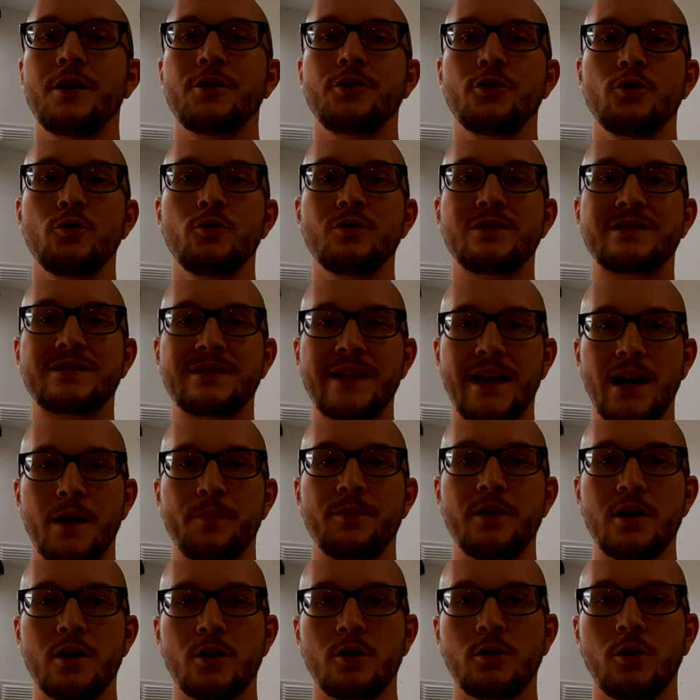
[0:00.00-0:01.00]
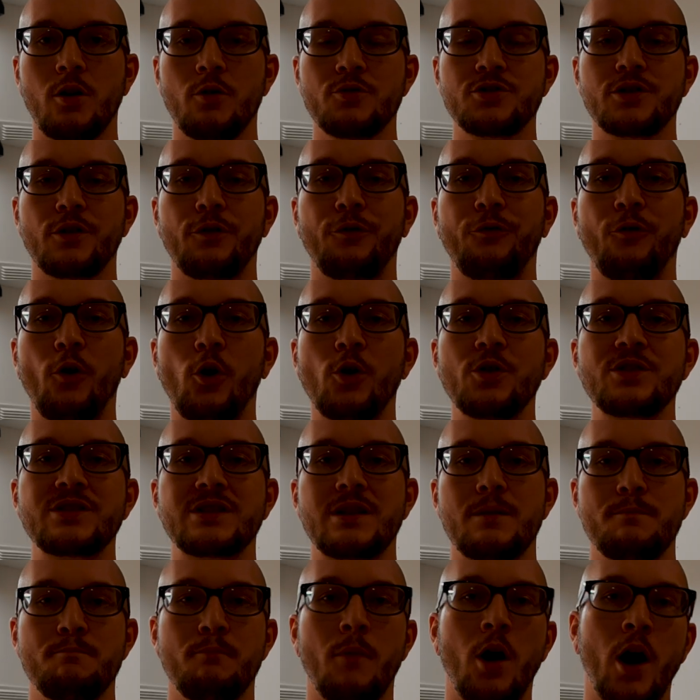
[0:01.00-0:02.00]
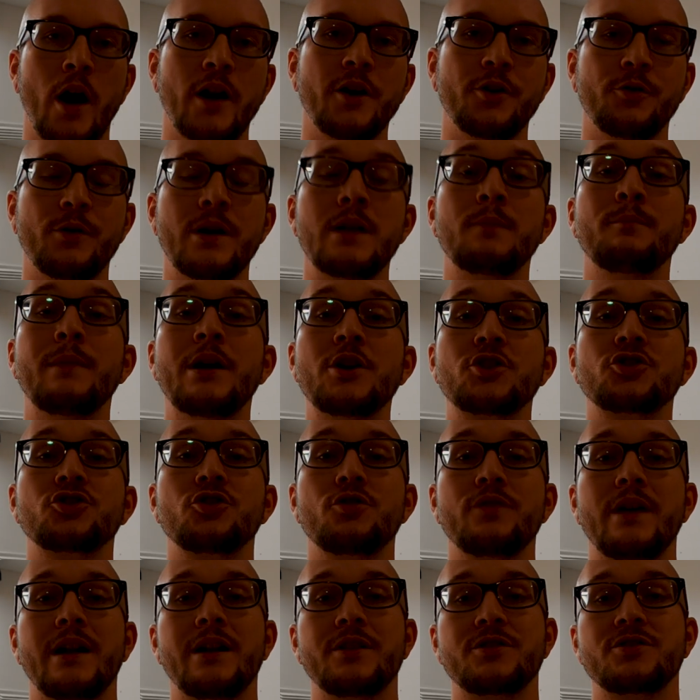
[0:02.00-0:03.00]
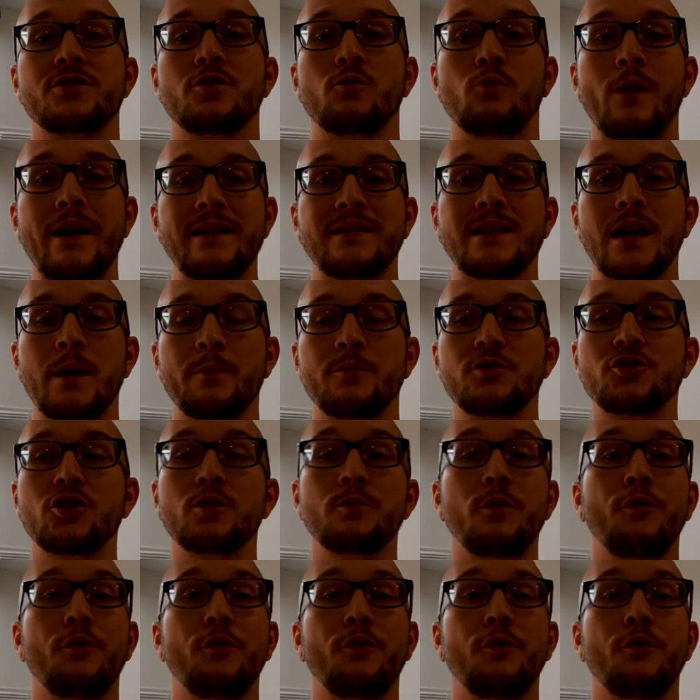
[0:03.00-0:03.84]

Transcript: you'd set up the enclosure first, monitor it, and make sure that it's the right temperature